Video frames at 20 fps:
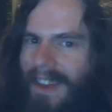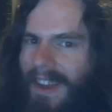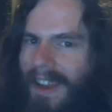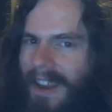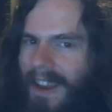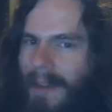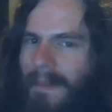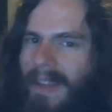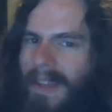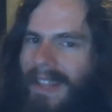
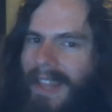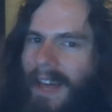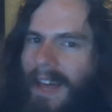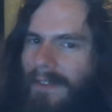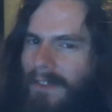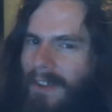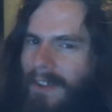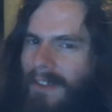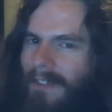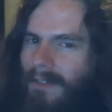And I mean
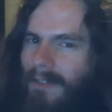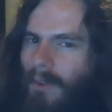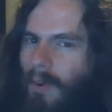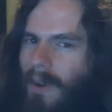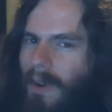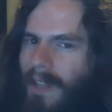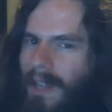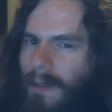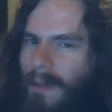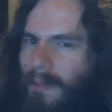leftists
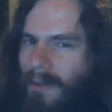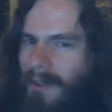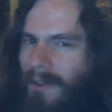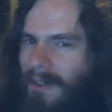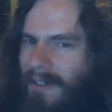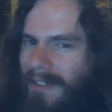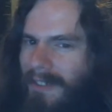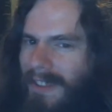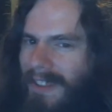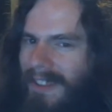or
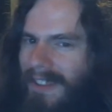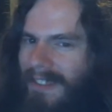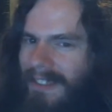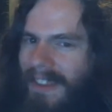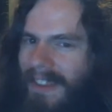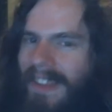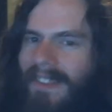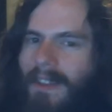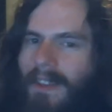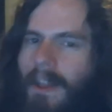liberals in this
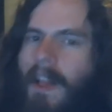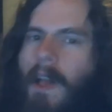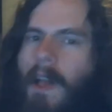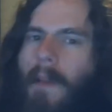sense